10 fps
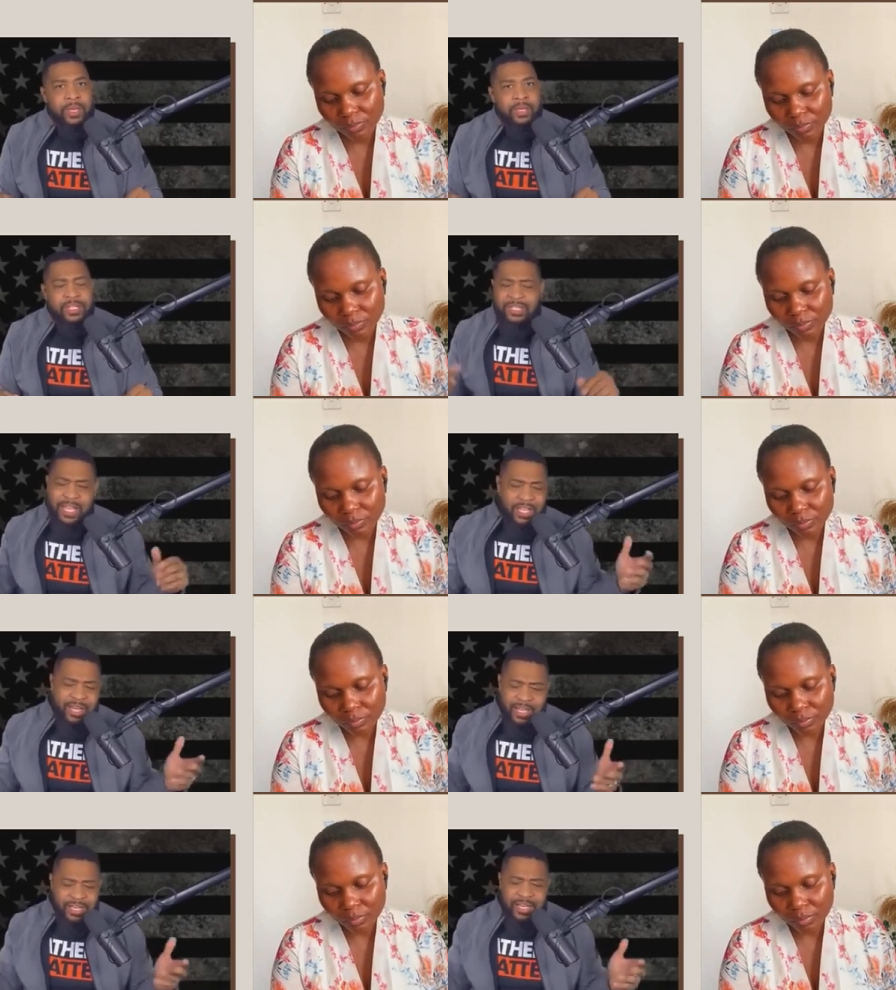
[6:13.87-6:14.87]
Speaker 1: Just like you
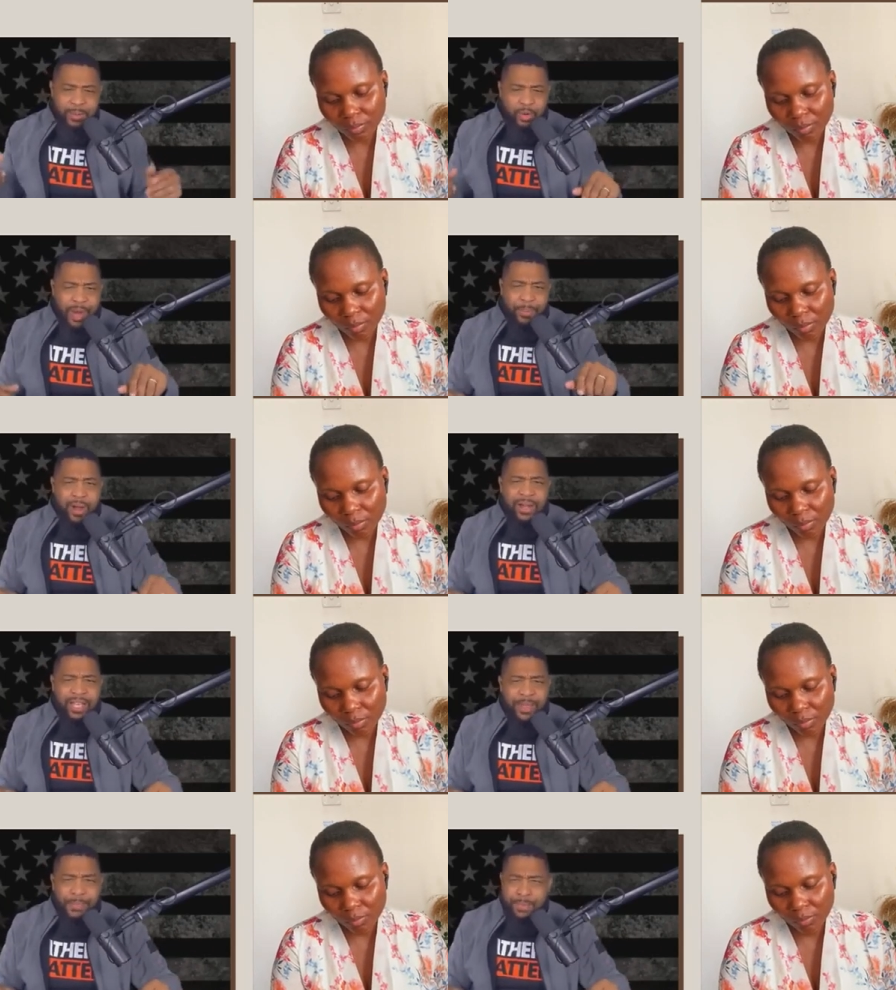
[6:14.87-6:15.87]
look at the Democrat
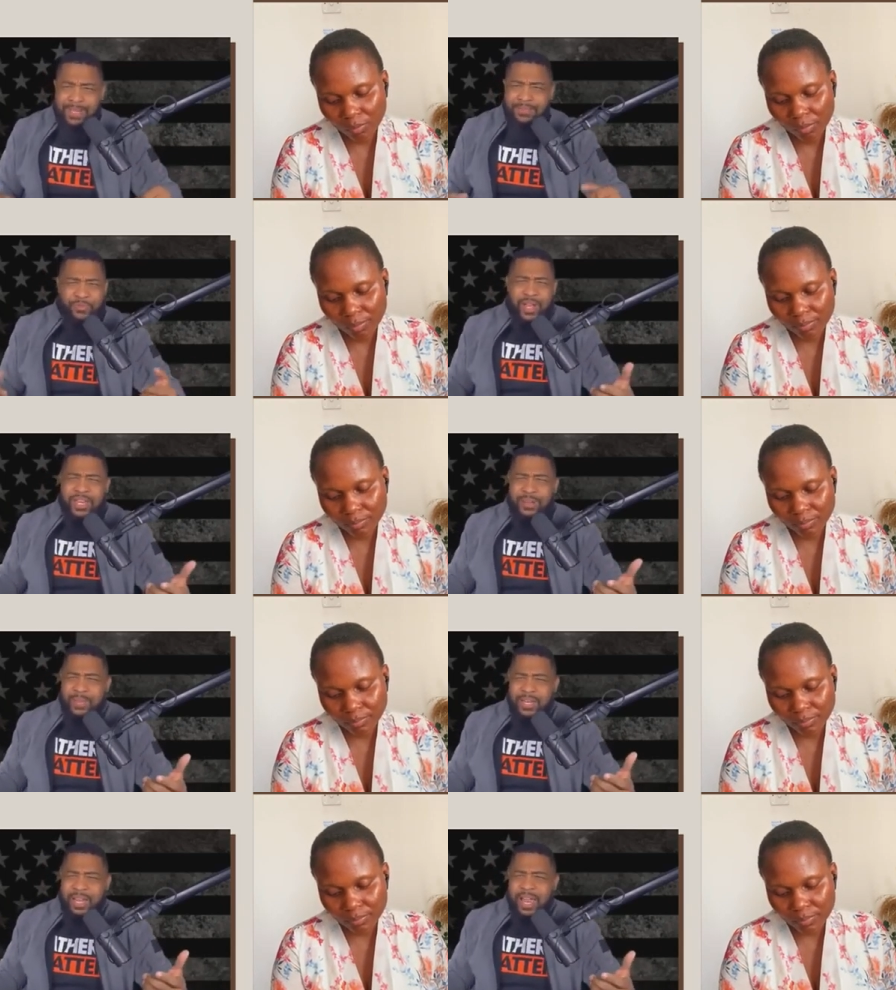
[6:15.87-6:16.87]
Party, and people, it's funny to
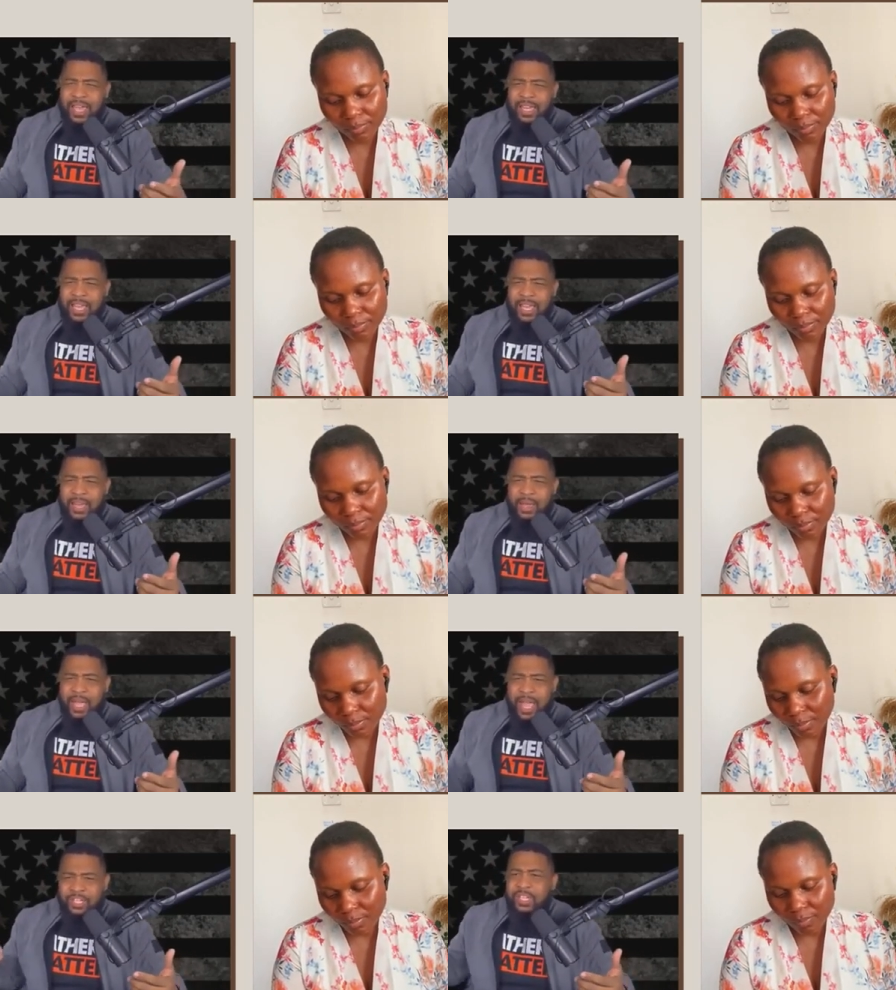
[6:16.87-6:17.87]
me that like
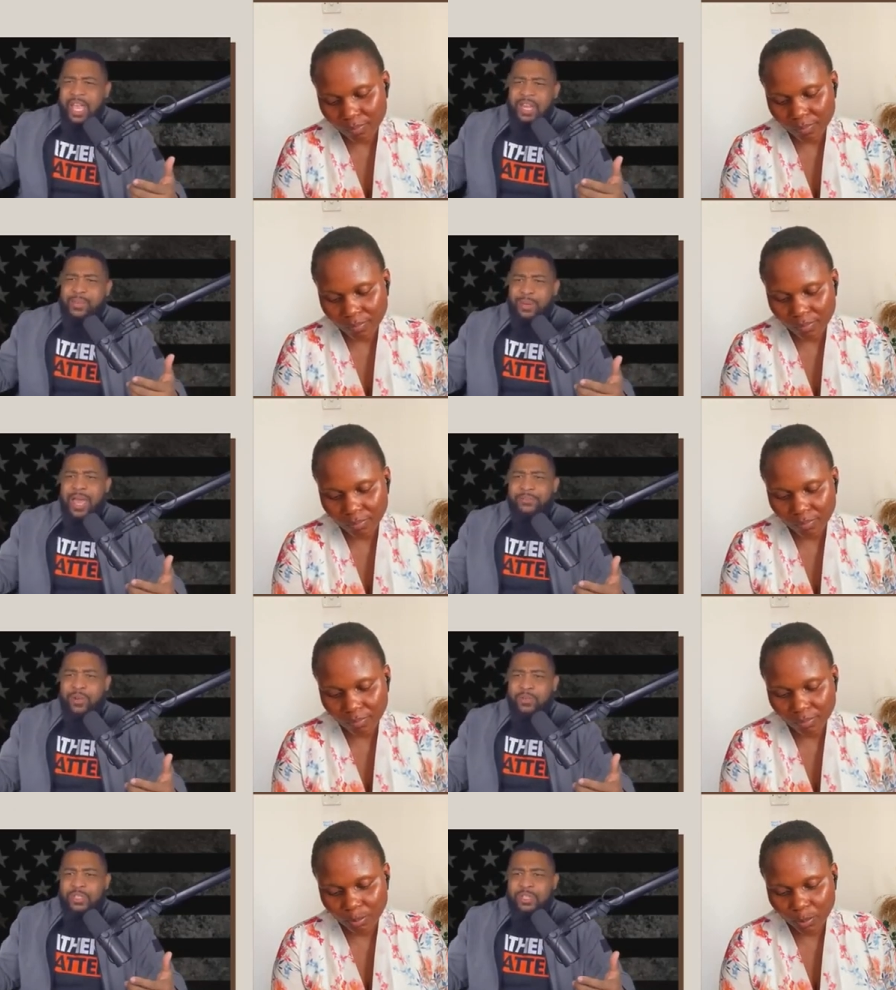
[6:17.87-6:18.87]
educated black
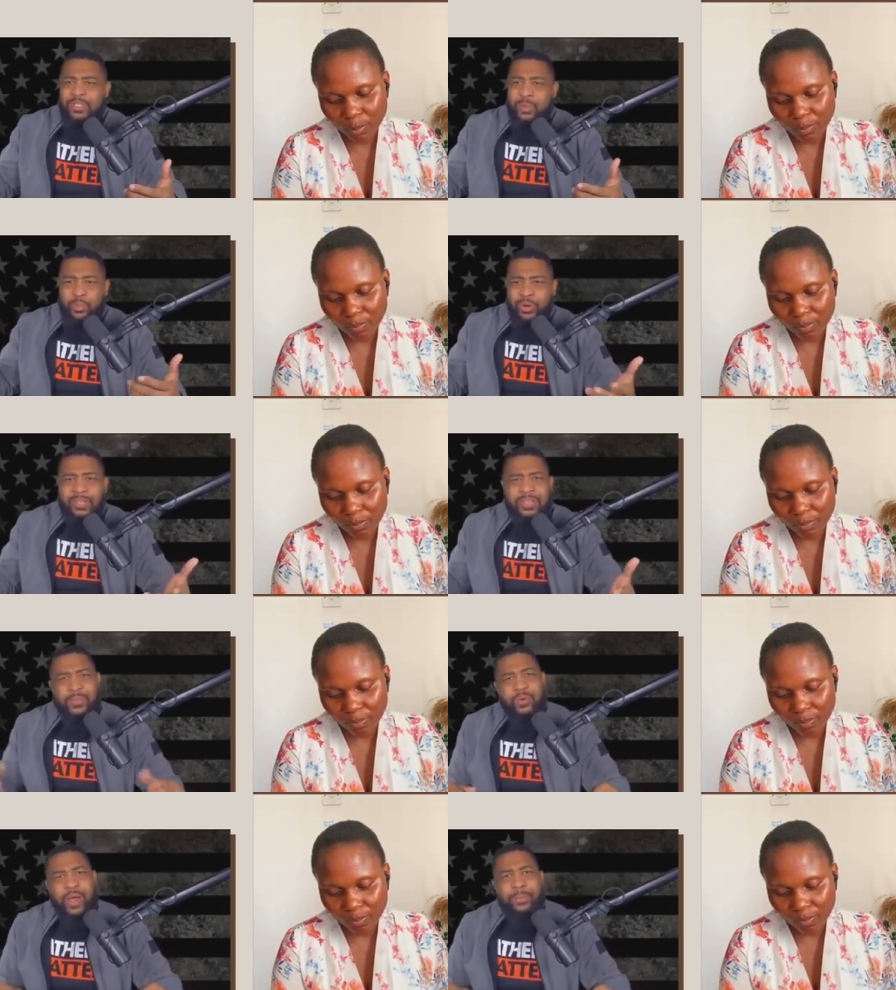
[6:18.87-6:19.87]
folks support the
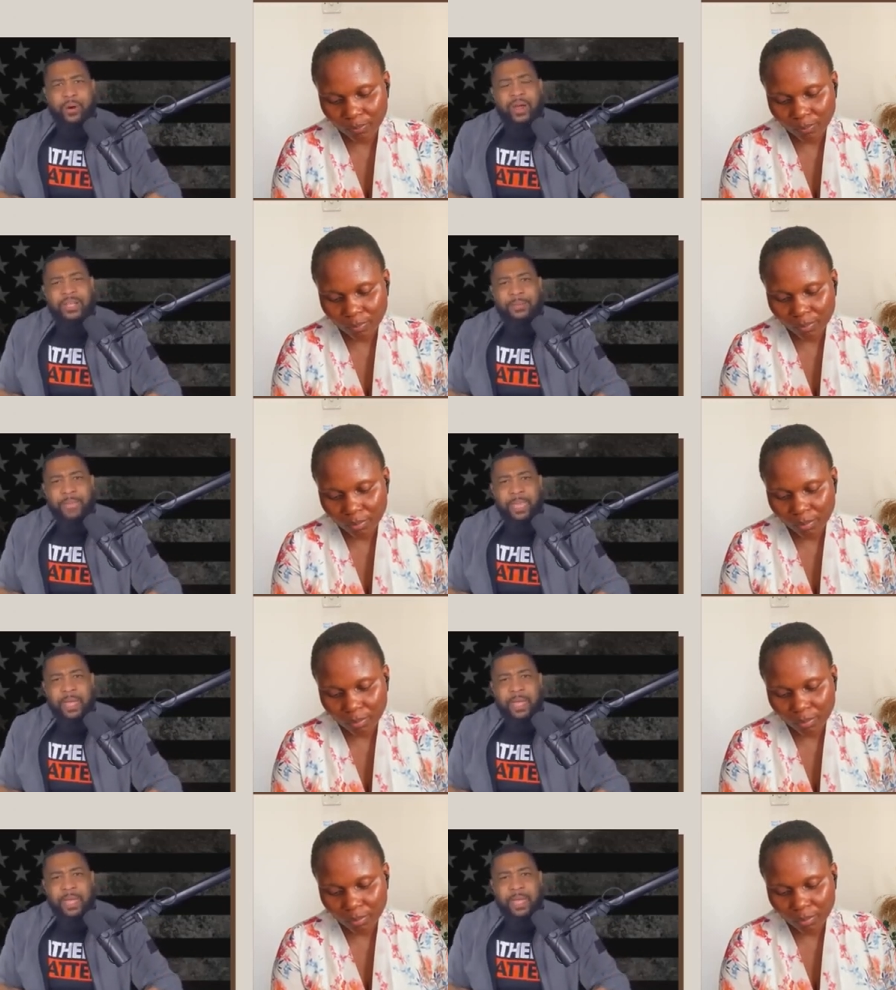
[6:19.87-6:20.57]
Democrat Party.